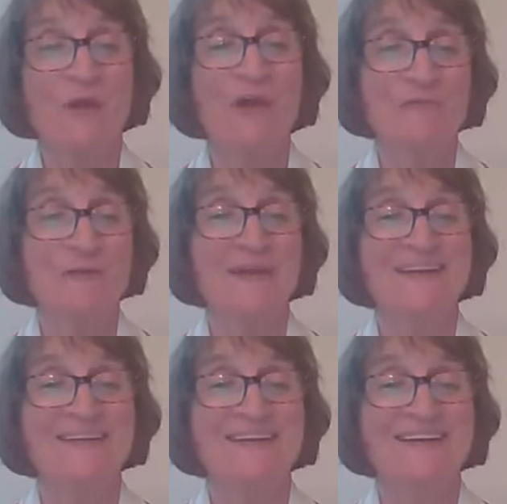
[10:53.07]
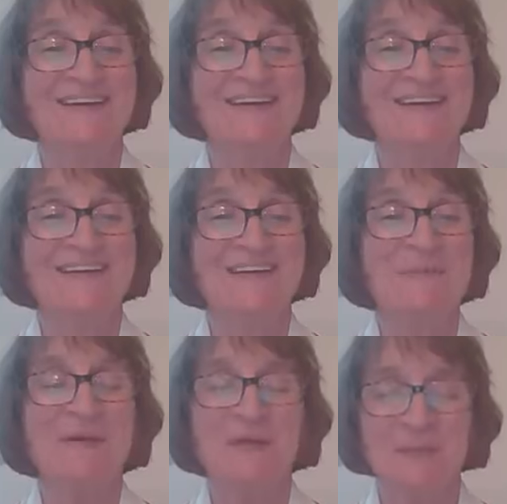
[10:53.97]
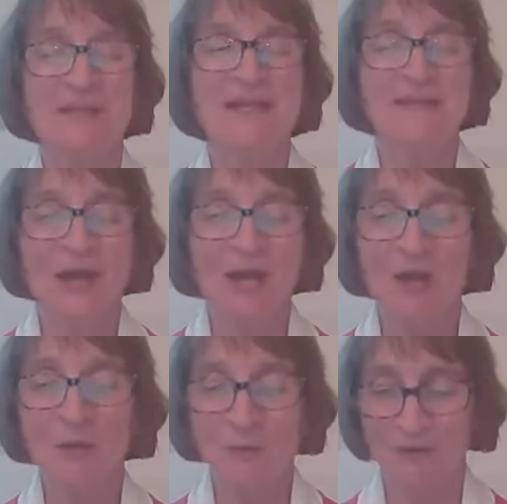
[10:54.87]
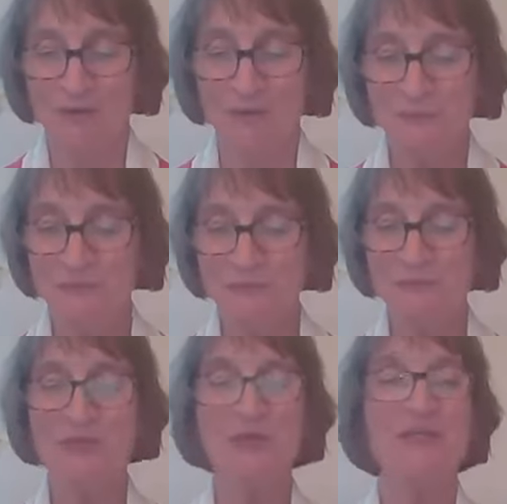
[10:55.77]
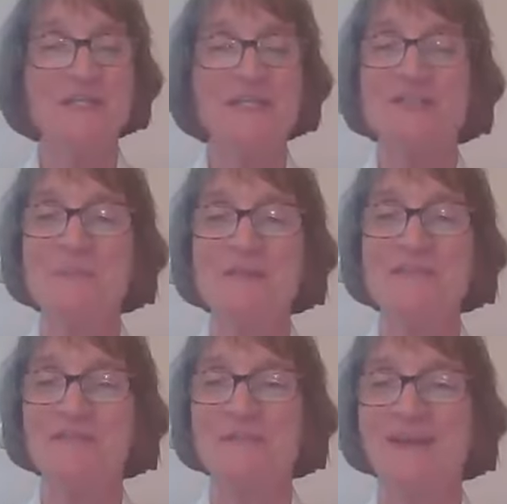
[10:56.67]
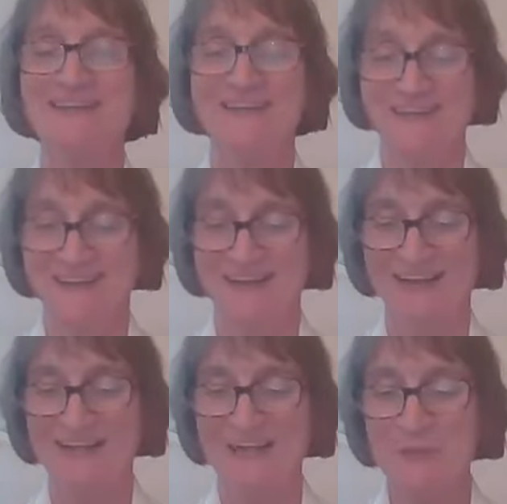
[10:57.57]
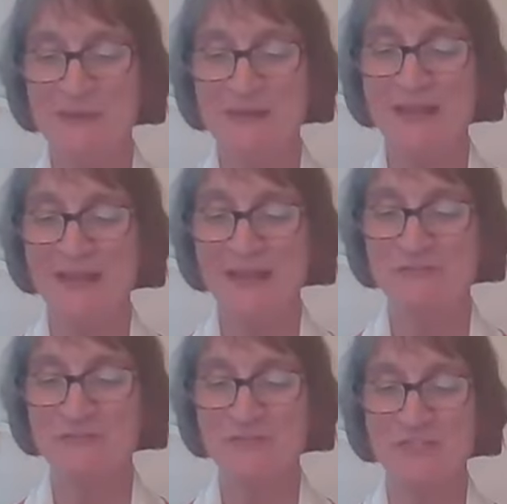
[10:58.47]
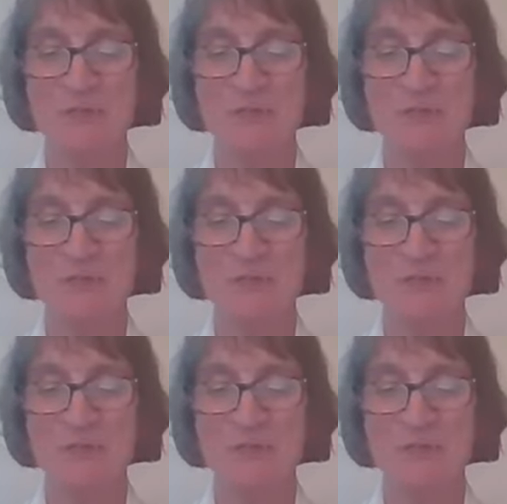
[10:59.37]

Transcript: we're afraid. But we know we do not need to be afraid. We have the